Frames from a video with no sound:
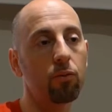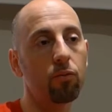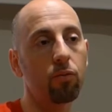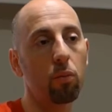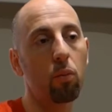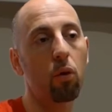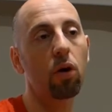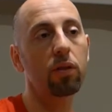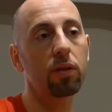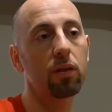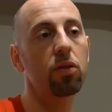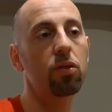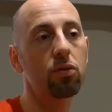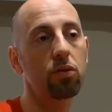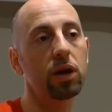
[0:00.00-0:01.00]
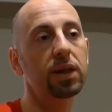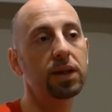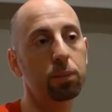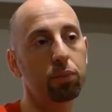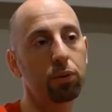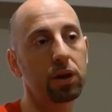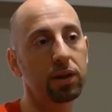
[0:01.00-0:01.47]
for more than 3
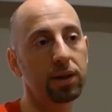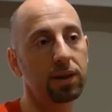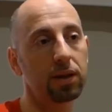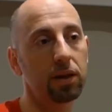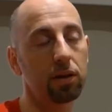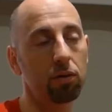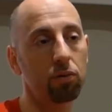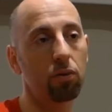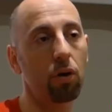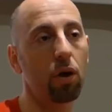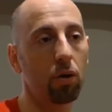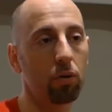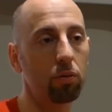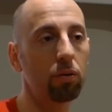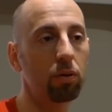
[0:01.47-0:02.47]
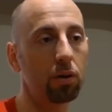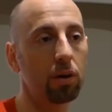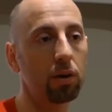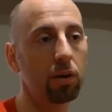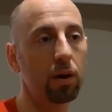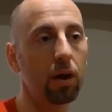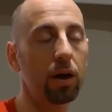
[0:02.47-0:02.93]
sprints in a row,
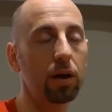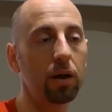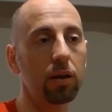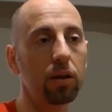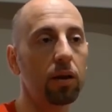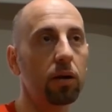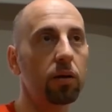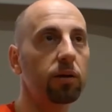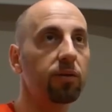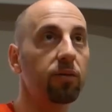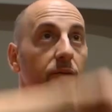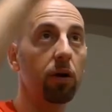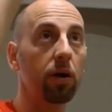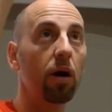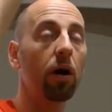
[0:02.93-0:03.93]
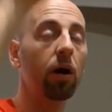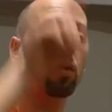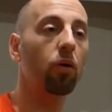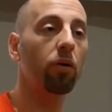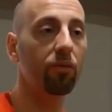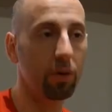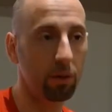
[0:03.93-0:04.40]
i.e. there is very high
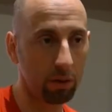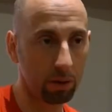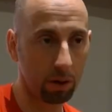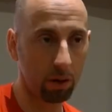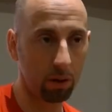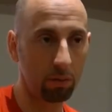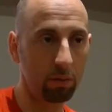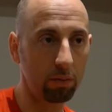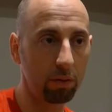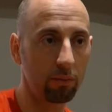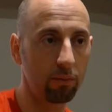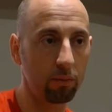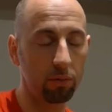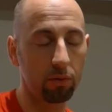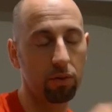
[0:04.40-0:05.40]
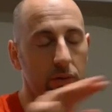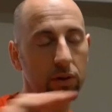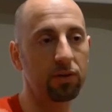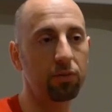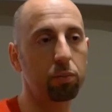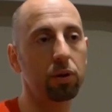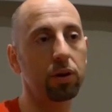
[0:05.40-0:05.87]
or very low for
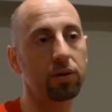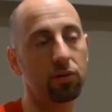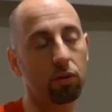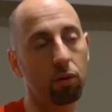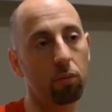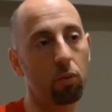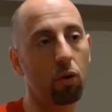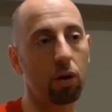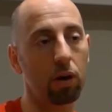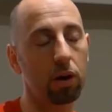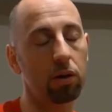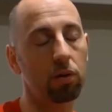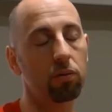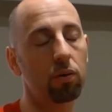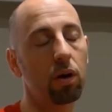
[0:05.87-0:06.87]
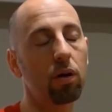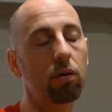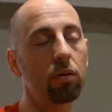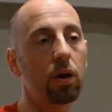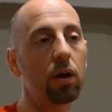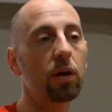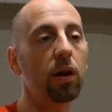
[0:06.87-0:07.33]
3 sprints or more in a
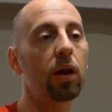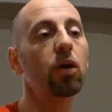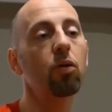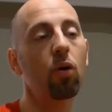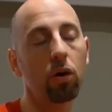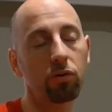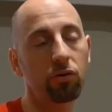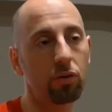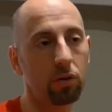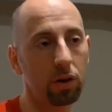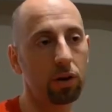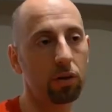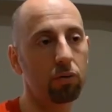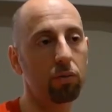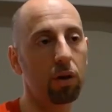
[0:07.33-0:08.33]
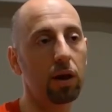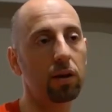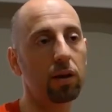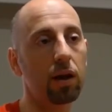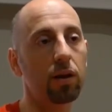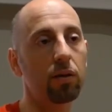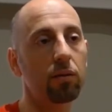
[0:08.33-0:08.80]
row, then you also need to wait
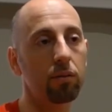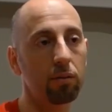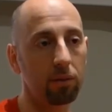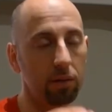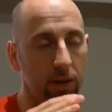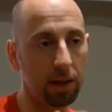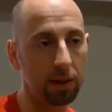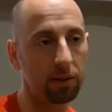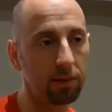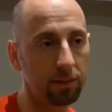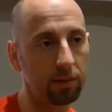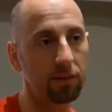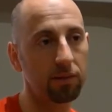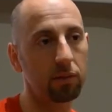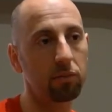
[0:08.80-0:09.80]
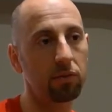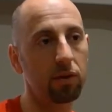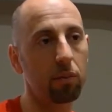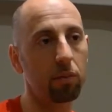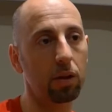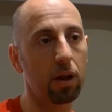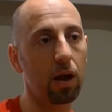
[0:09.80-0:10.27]
and let the system
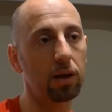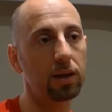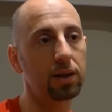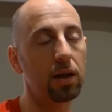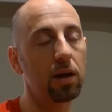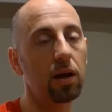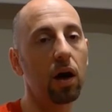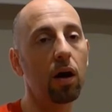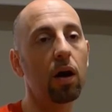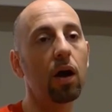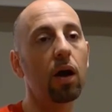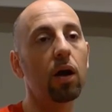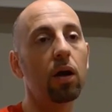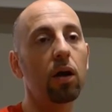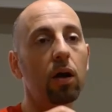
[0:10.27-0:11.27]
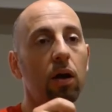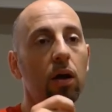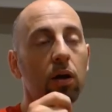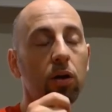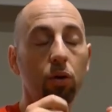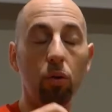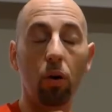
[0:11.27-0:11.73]
stabilize. Now,
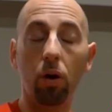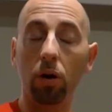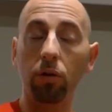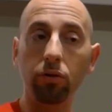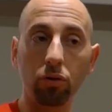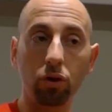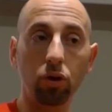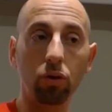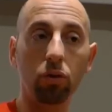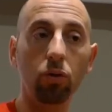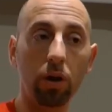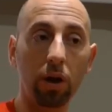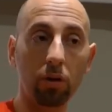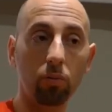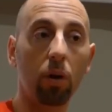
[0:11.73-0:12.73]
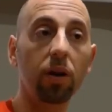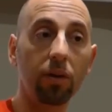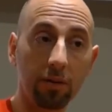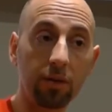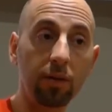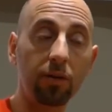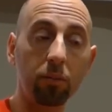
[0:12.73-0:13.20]
you also should look at why
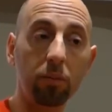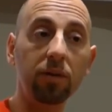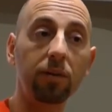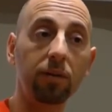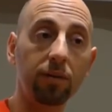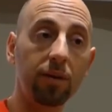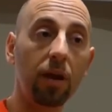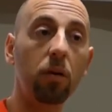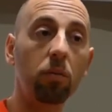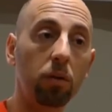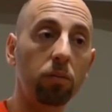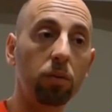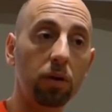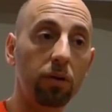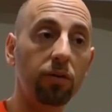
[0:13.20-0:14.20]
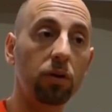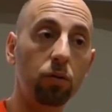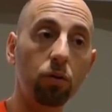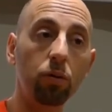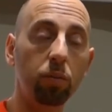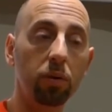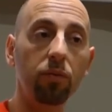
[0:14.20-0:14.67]
the system isn't stable, because it
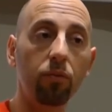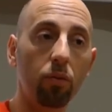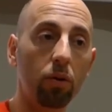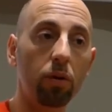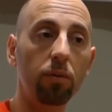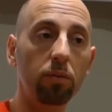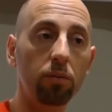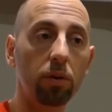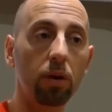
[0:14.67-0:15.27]
could be for,